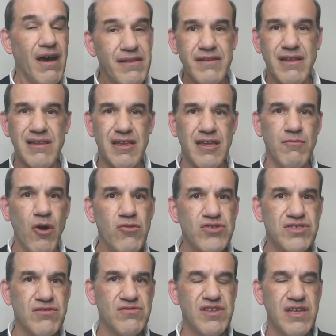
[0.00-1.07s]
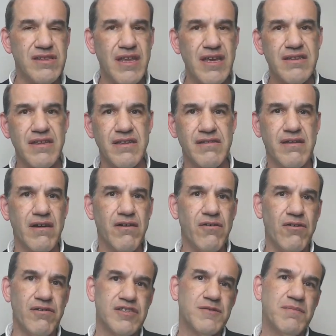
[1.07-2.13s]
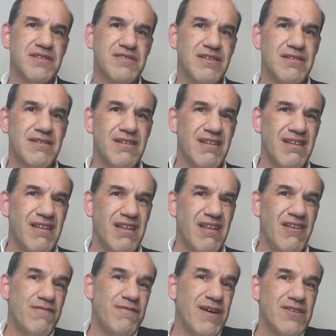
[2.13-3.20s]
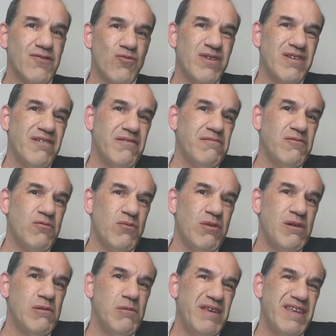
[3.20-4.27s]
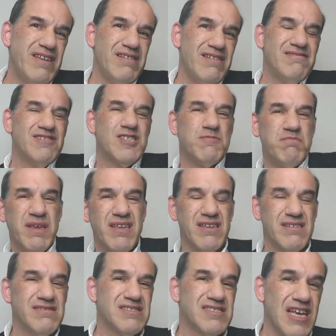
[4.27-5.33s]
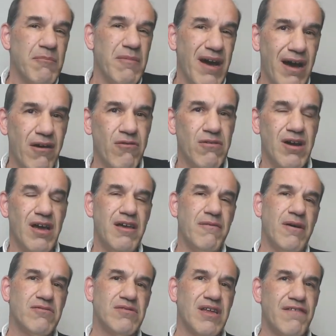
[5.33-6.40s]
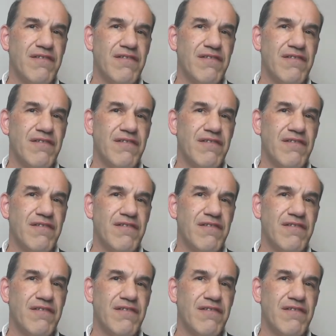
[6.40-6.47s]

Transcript: handle emotion, detect it, or express it, in fact, we will be speaking somehow about